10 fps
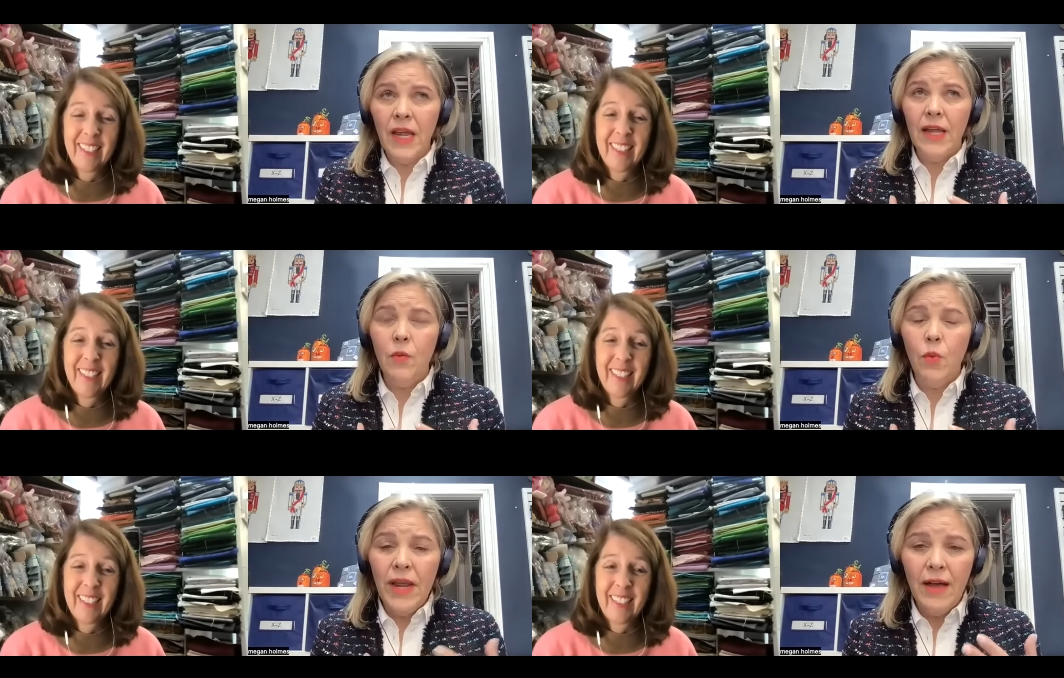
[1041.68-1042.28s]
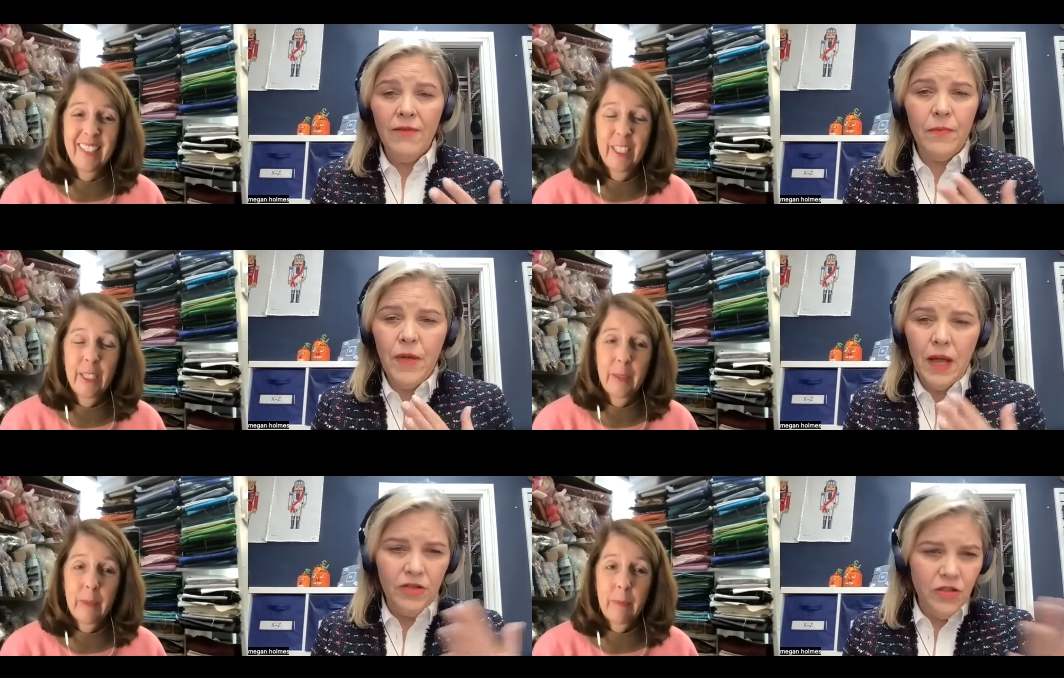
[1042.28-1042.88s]
Speaker 1: it, we have,
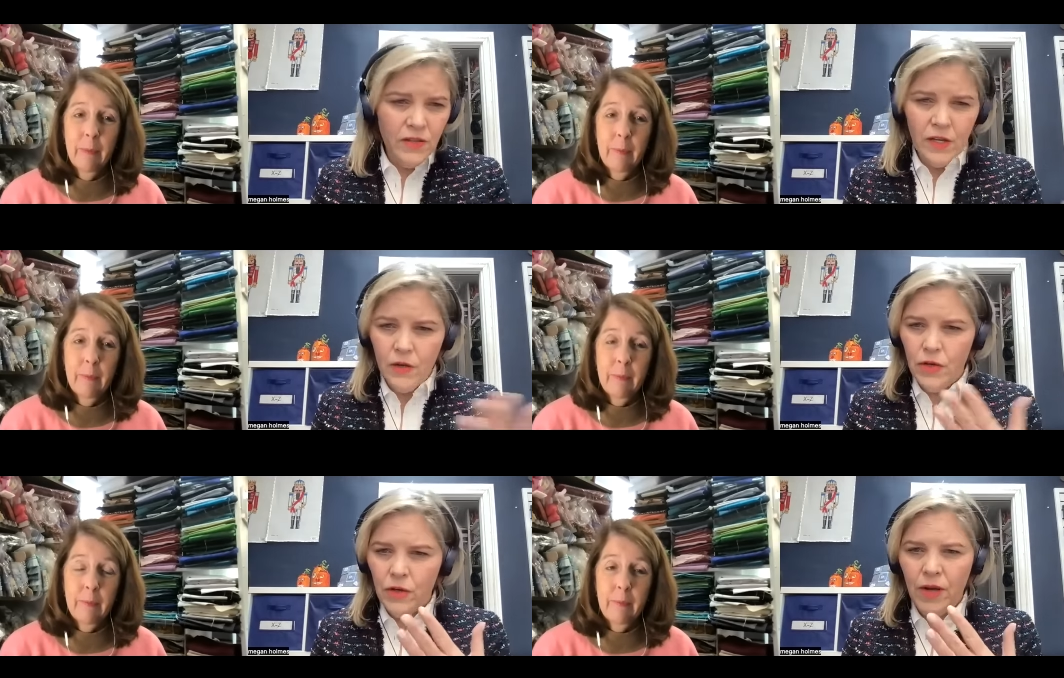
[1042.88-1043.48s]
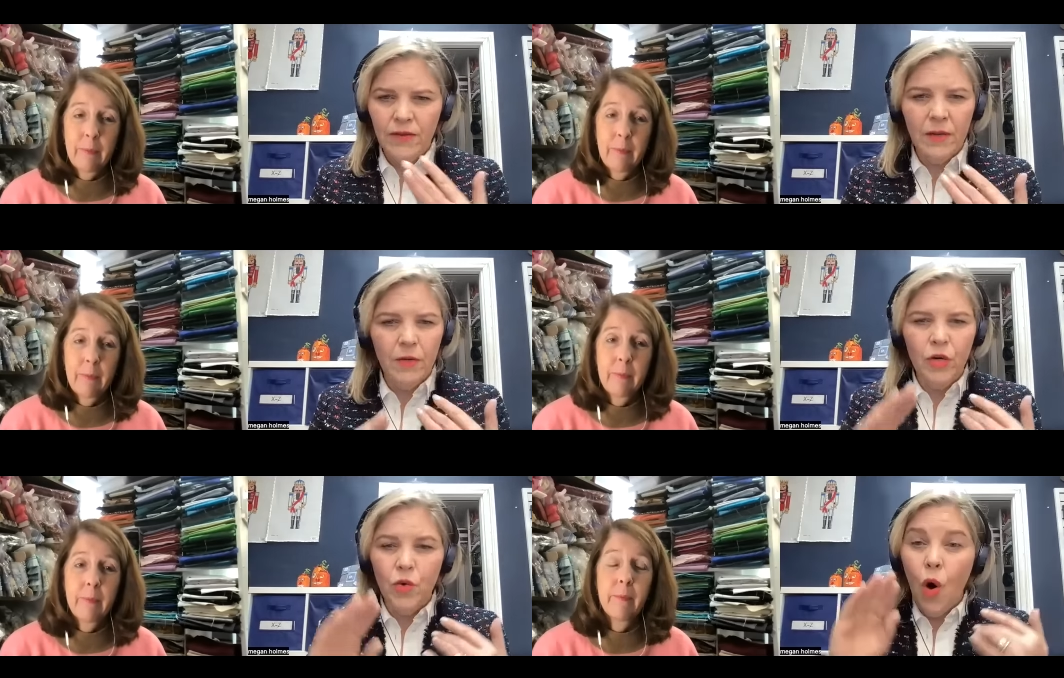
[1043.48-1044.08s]
just like you do, we have
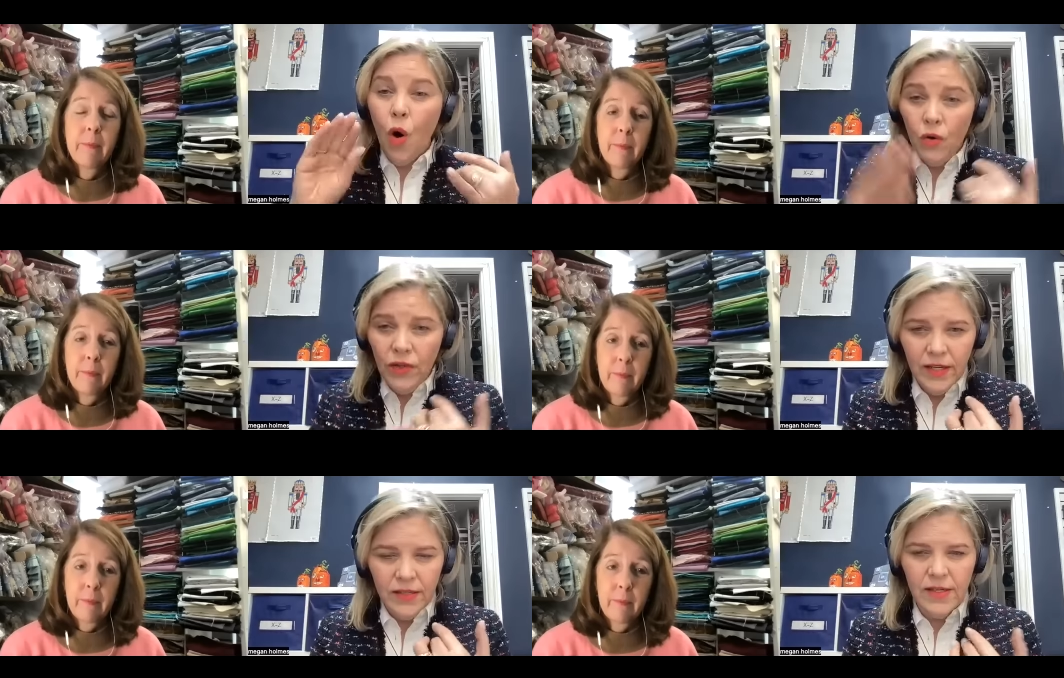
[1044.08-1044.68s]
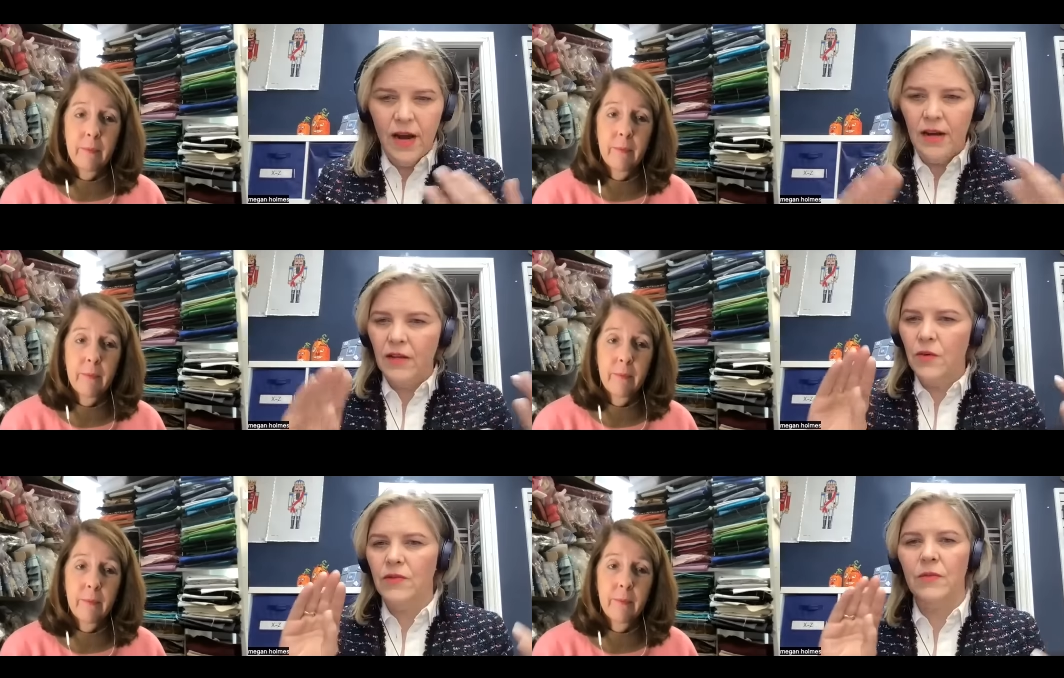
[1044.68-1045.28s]
someone who only does
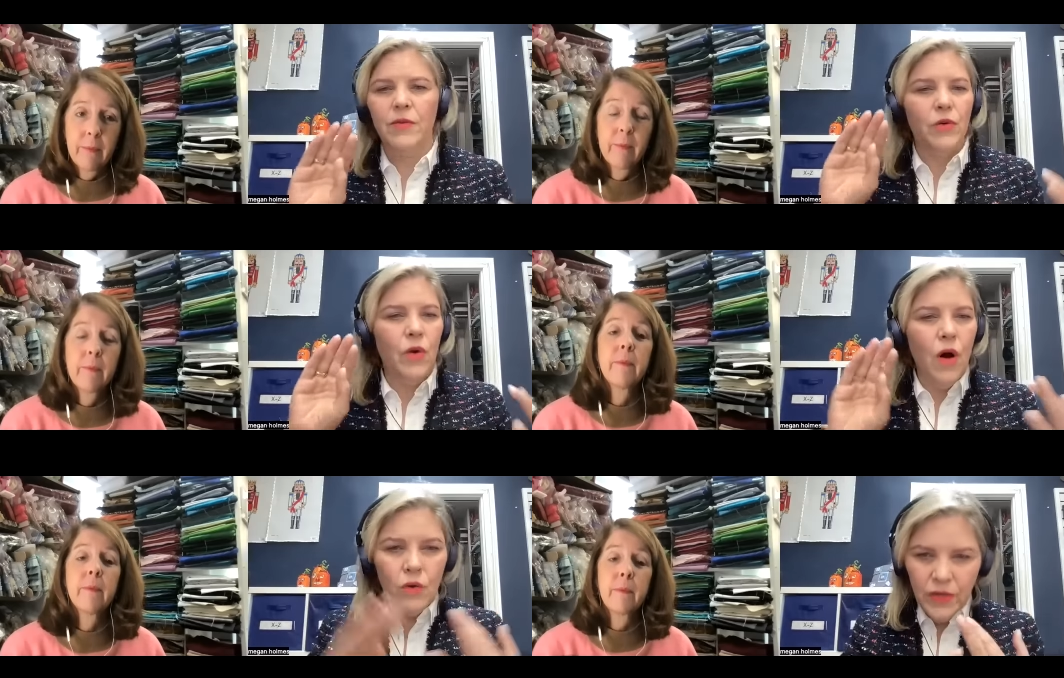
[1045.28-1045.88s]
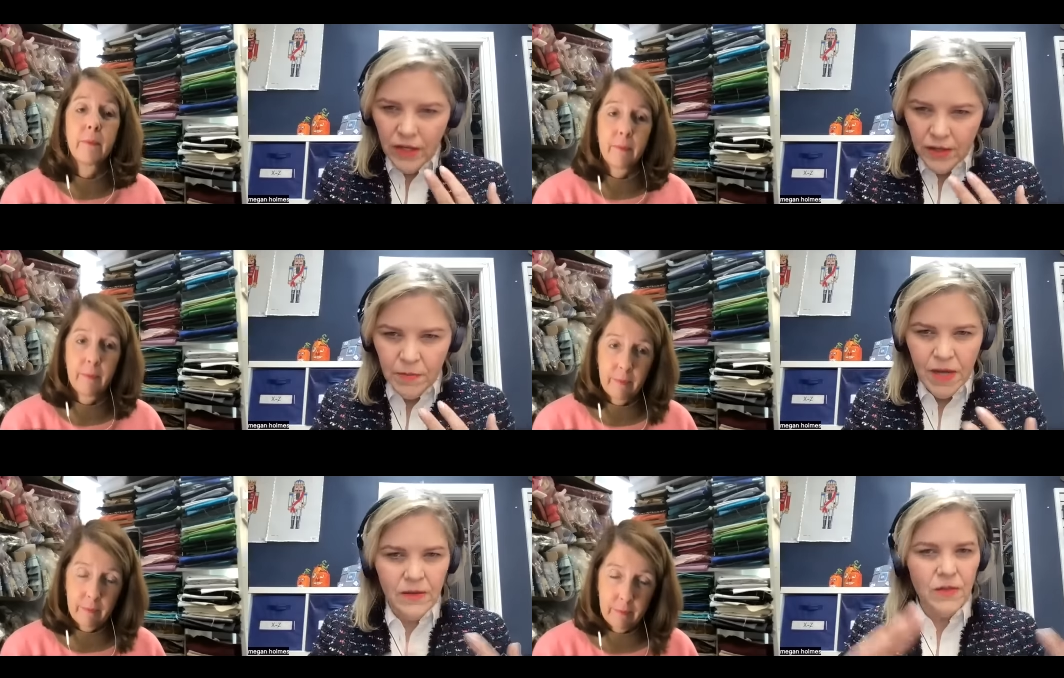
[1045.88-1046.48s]
stockings. We have someone who only
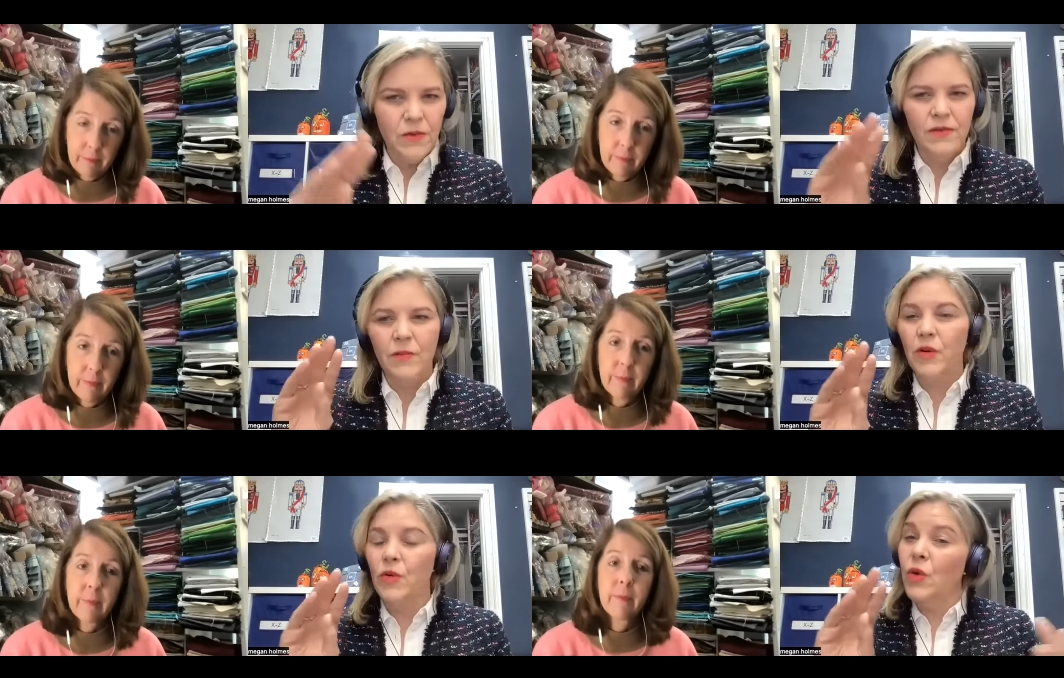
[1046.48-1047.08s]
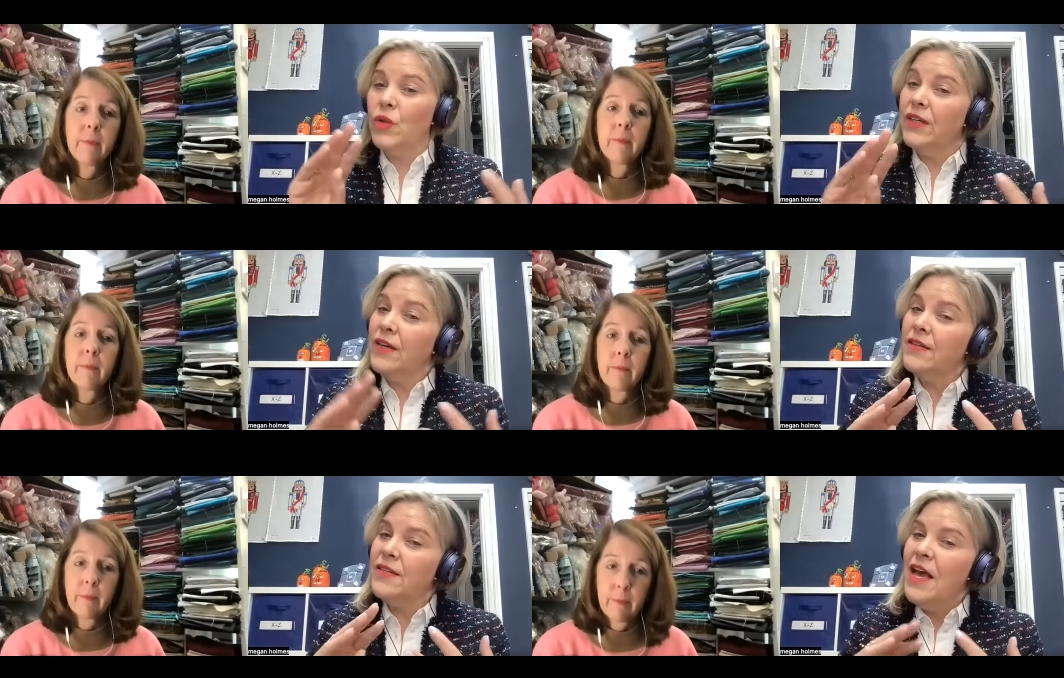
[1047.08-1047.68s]
does belts. We have someone who only
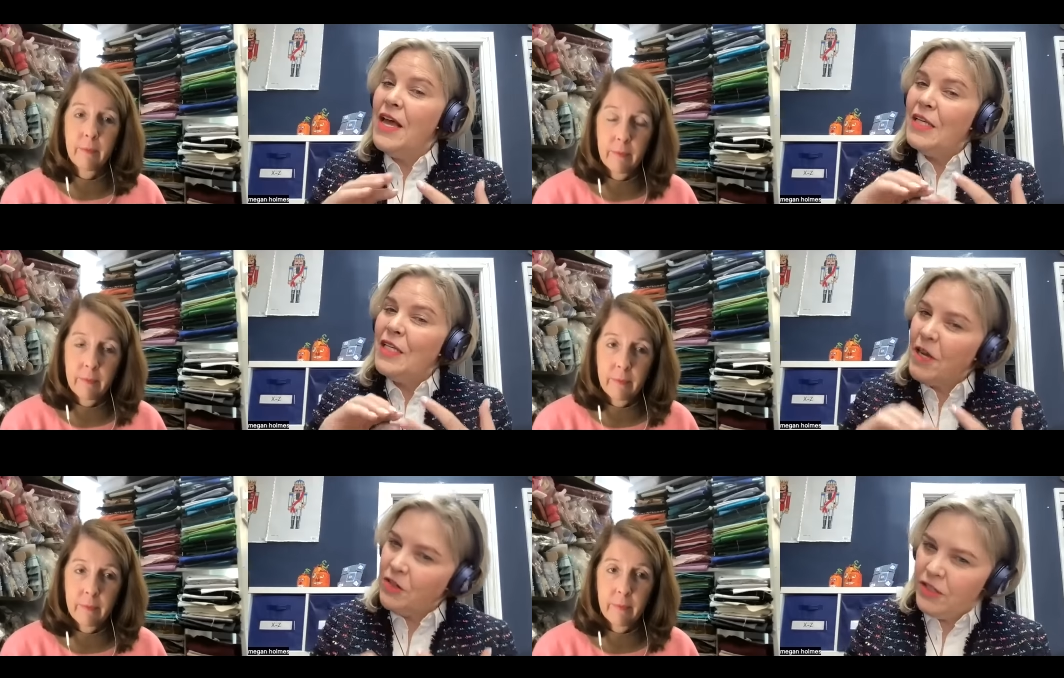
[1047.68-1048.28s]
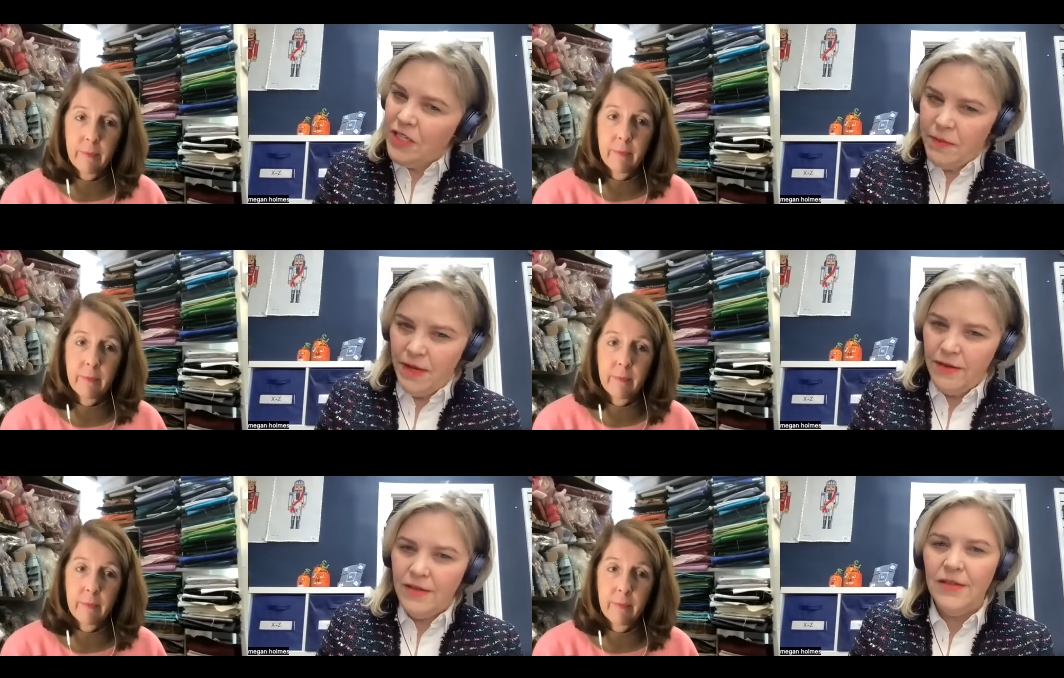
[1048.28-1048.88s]
does specialty
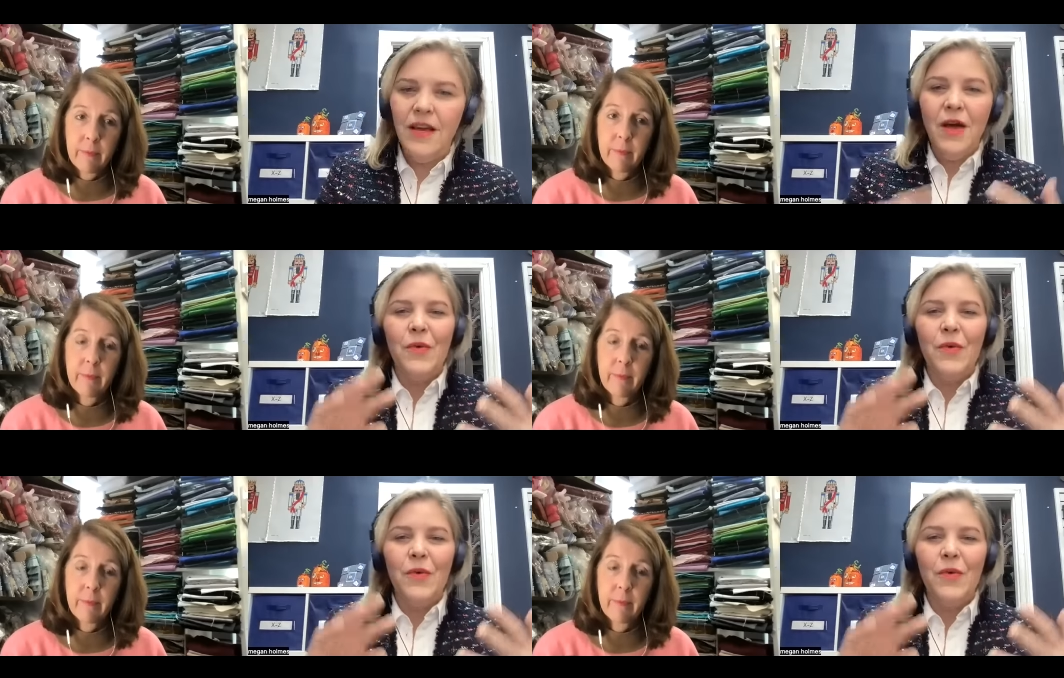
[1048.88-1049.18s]
belts.